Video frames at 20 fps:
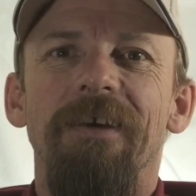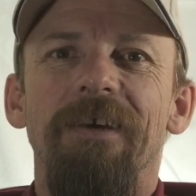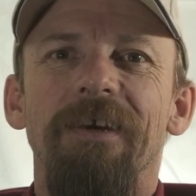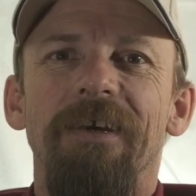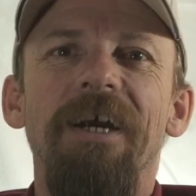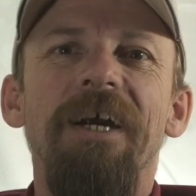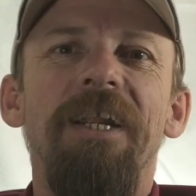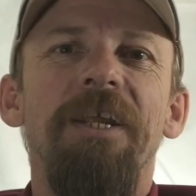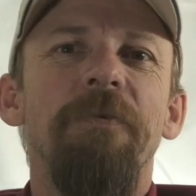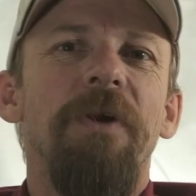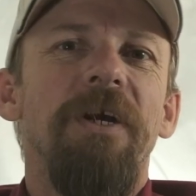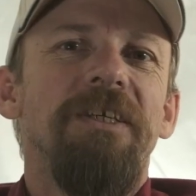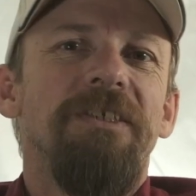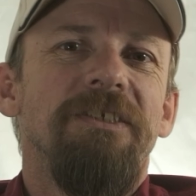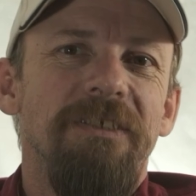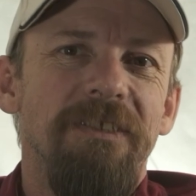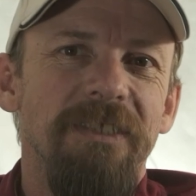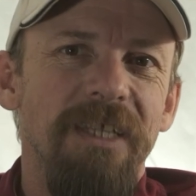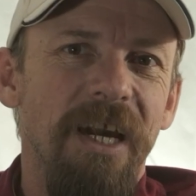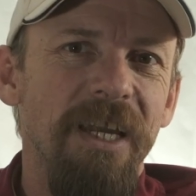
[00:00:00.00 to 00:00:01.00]

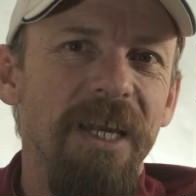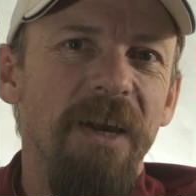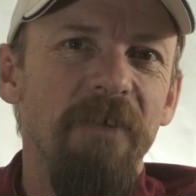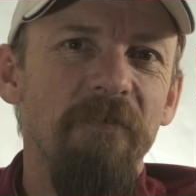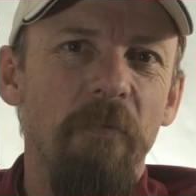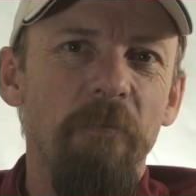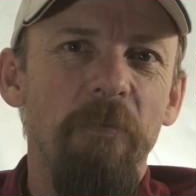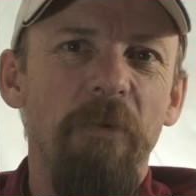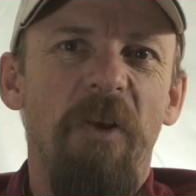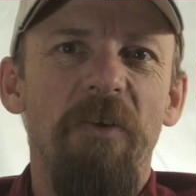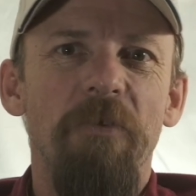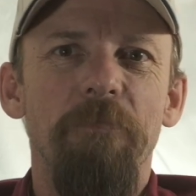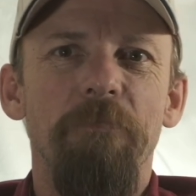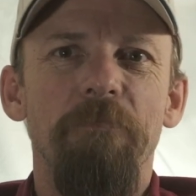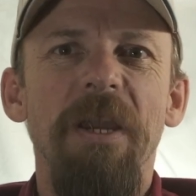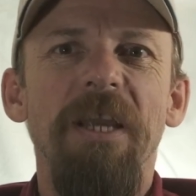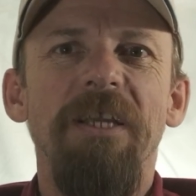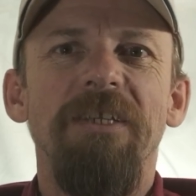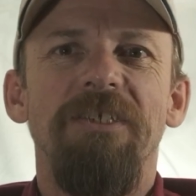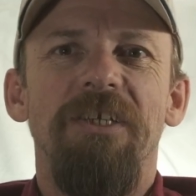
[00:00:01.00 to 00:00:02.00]
Anyways, now you have a very
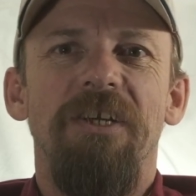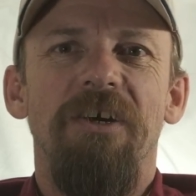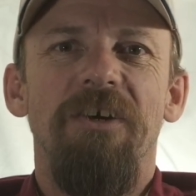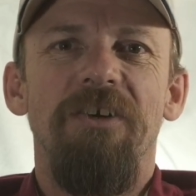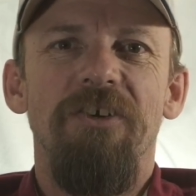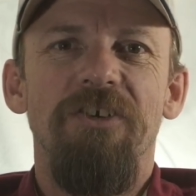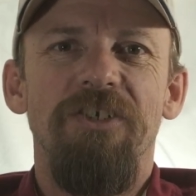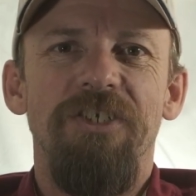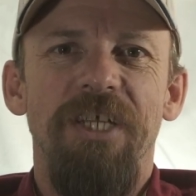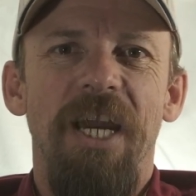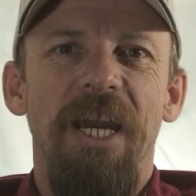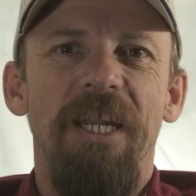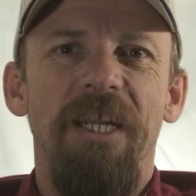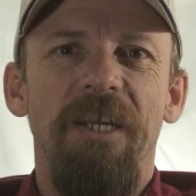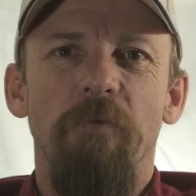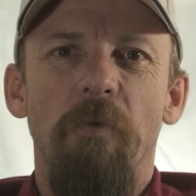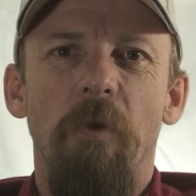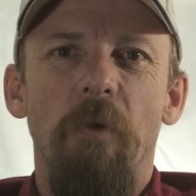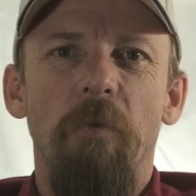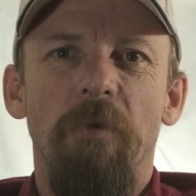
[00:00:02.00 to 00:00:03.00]
basic understanding
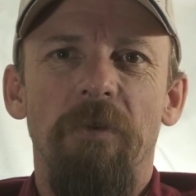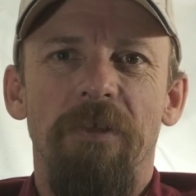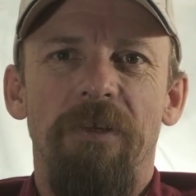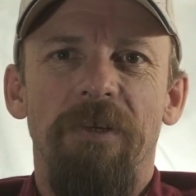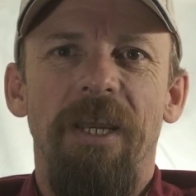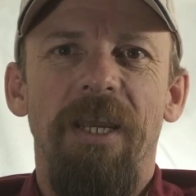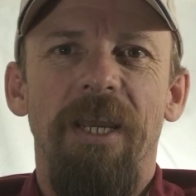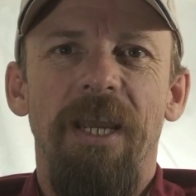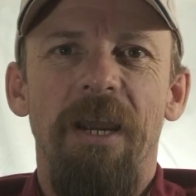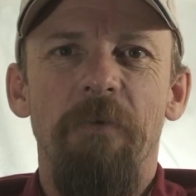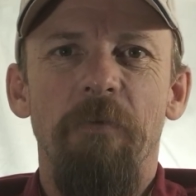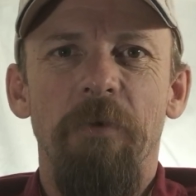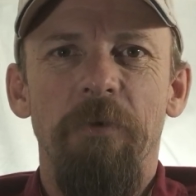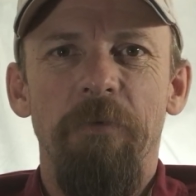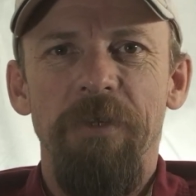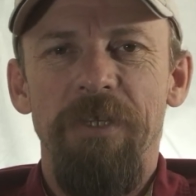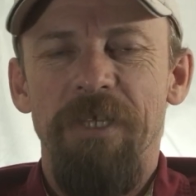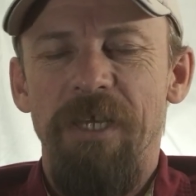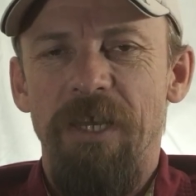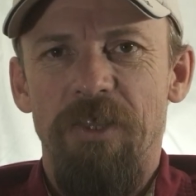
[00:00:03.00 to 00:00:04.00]
of what we're looking at when
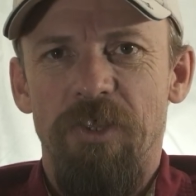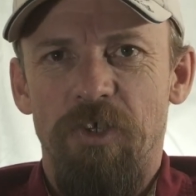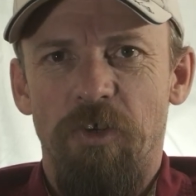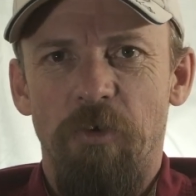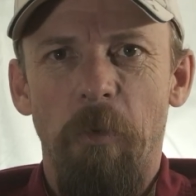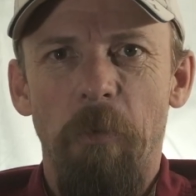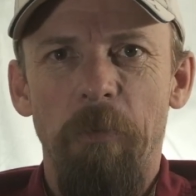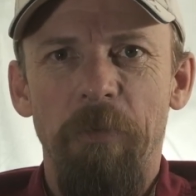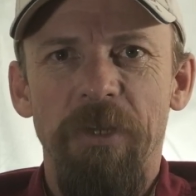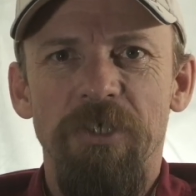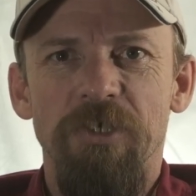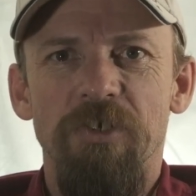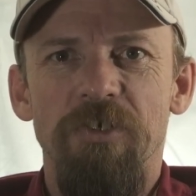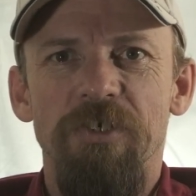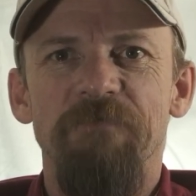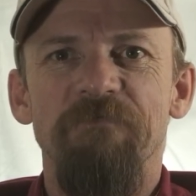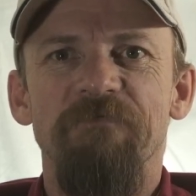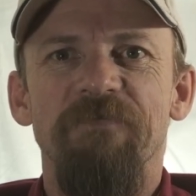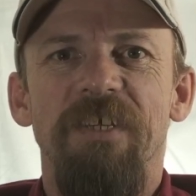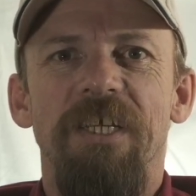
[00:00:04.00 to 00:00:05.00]
we take thermal
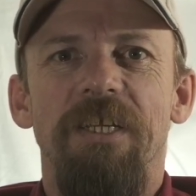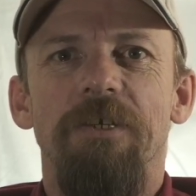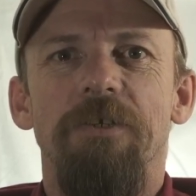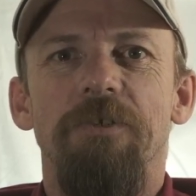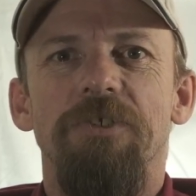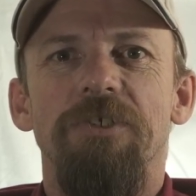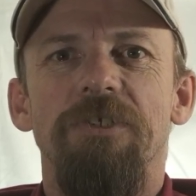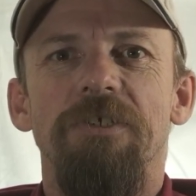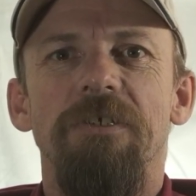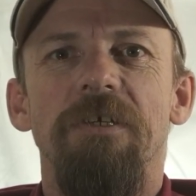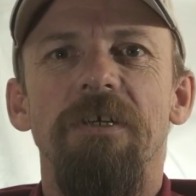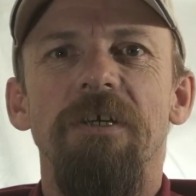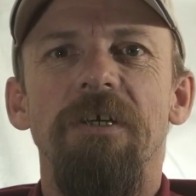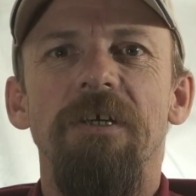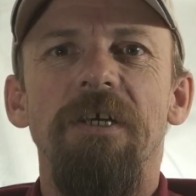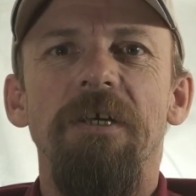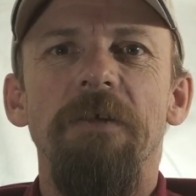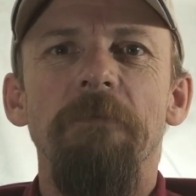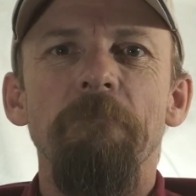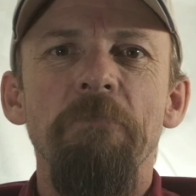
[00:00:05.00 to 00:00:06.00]
pictures and videos.
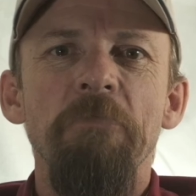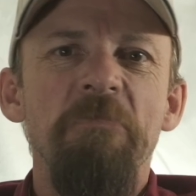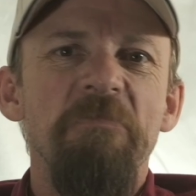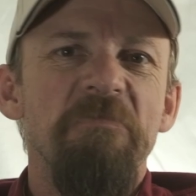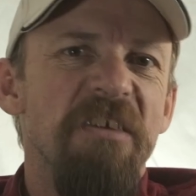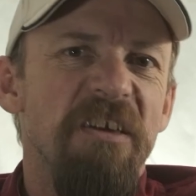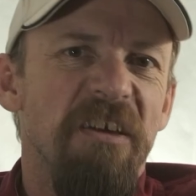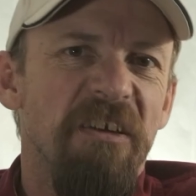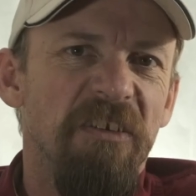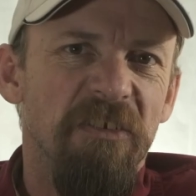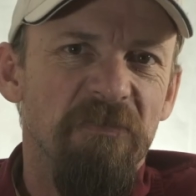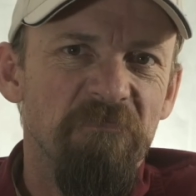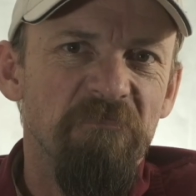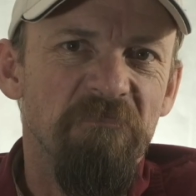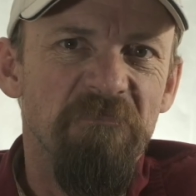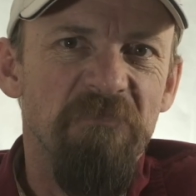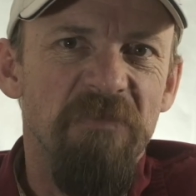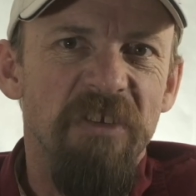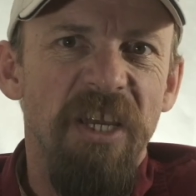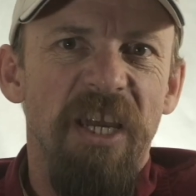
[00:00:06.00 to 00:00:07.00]
You can
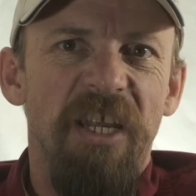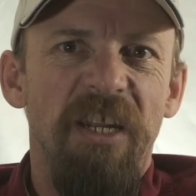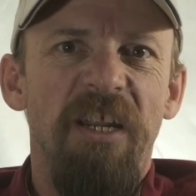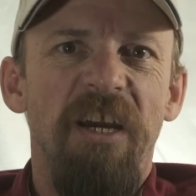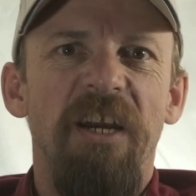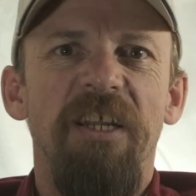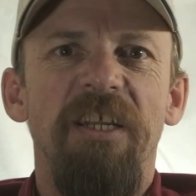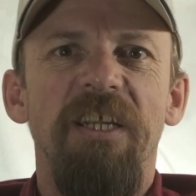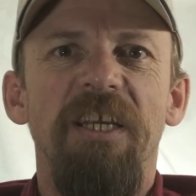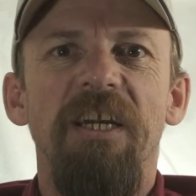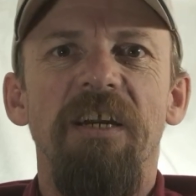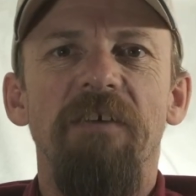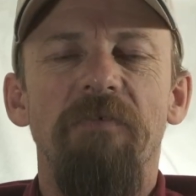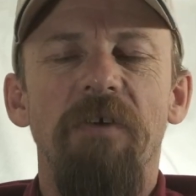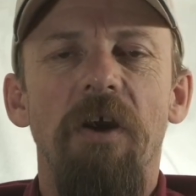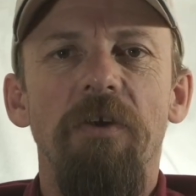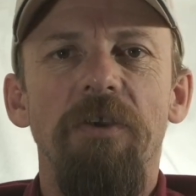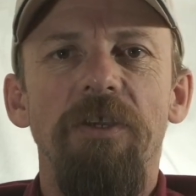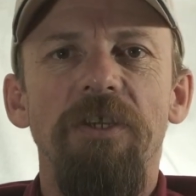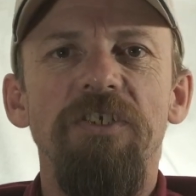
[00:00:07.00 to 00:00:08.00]
get an idea of
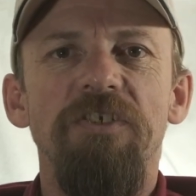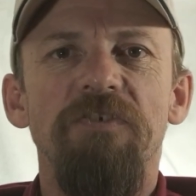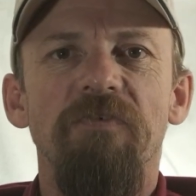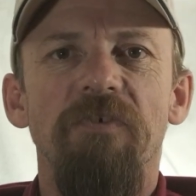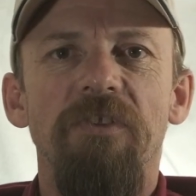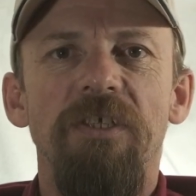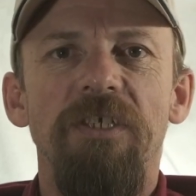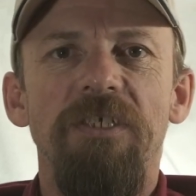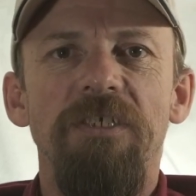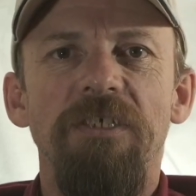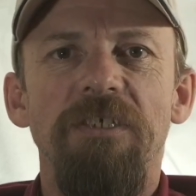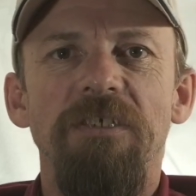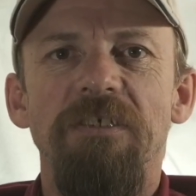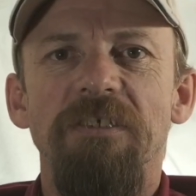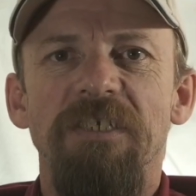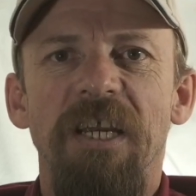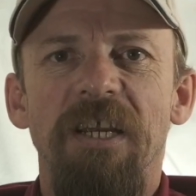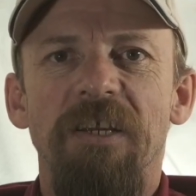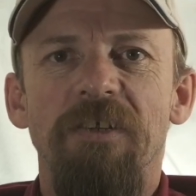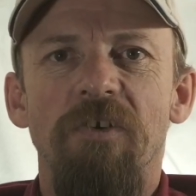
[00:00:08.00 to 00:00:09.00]
how useful this
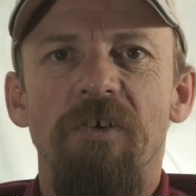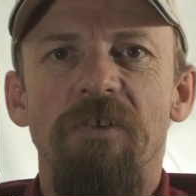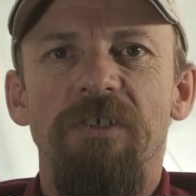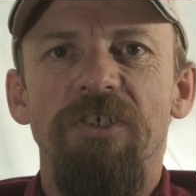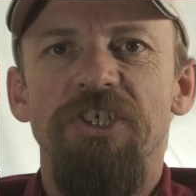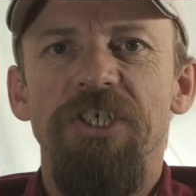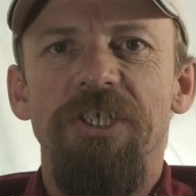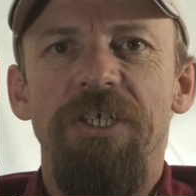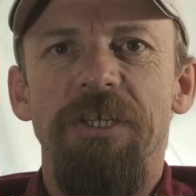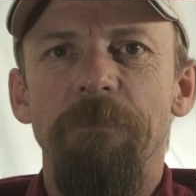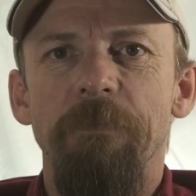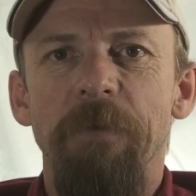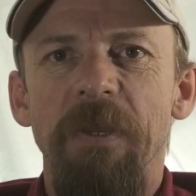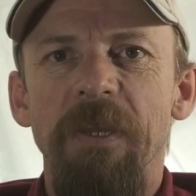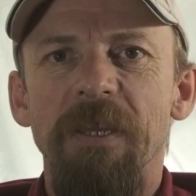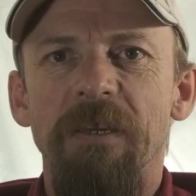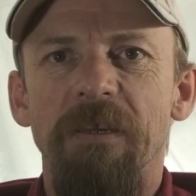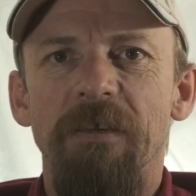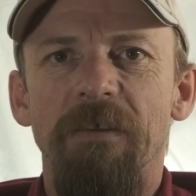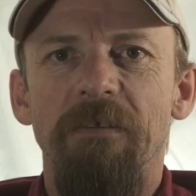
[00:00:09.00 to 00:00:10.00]
technology could
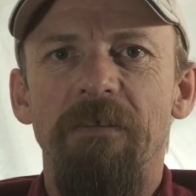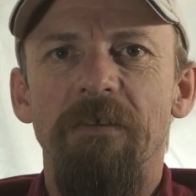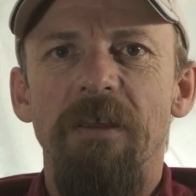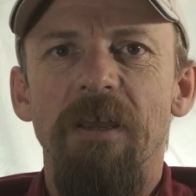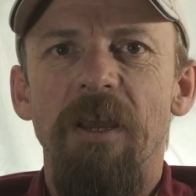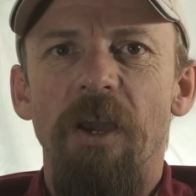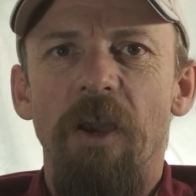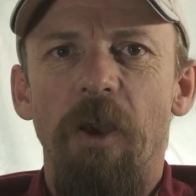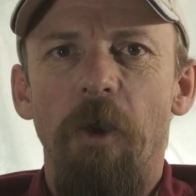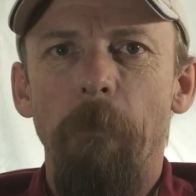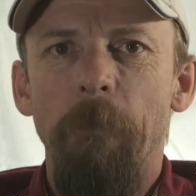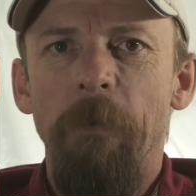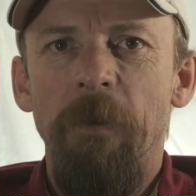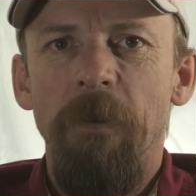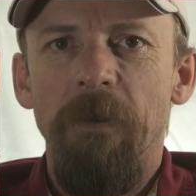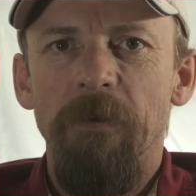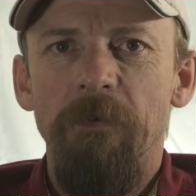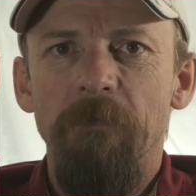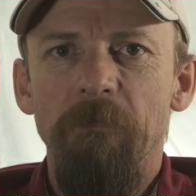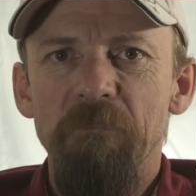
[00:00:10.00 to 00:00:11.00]
be in
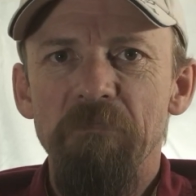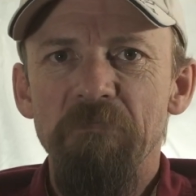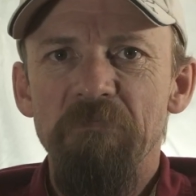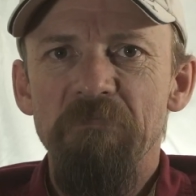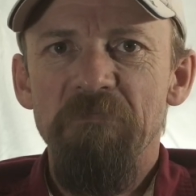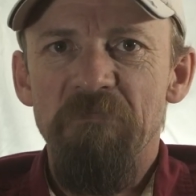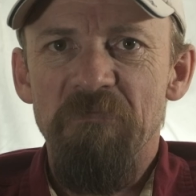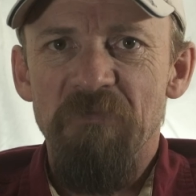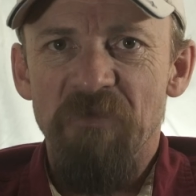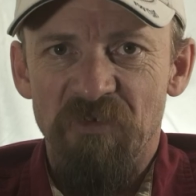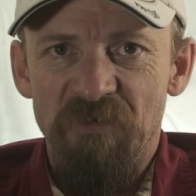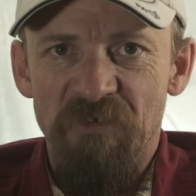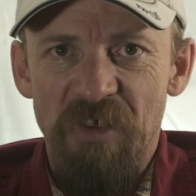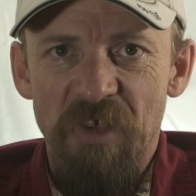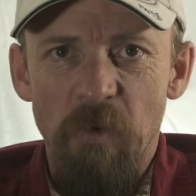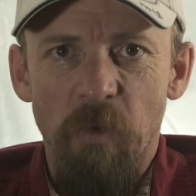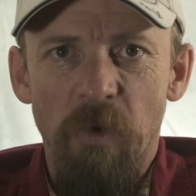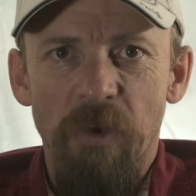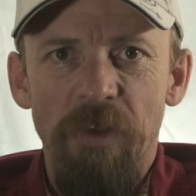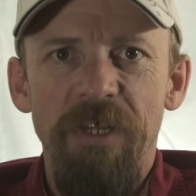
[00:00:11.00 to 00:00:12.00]
helping
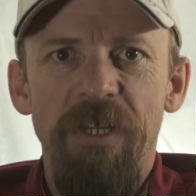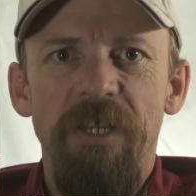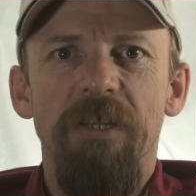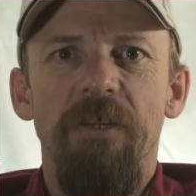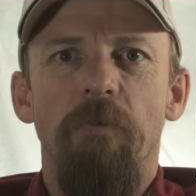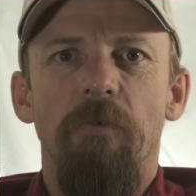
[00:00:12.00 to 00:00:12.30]
see where you need to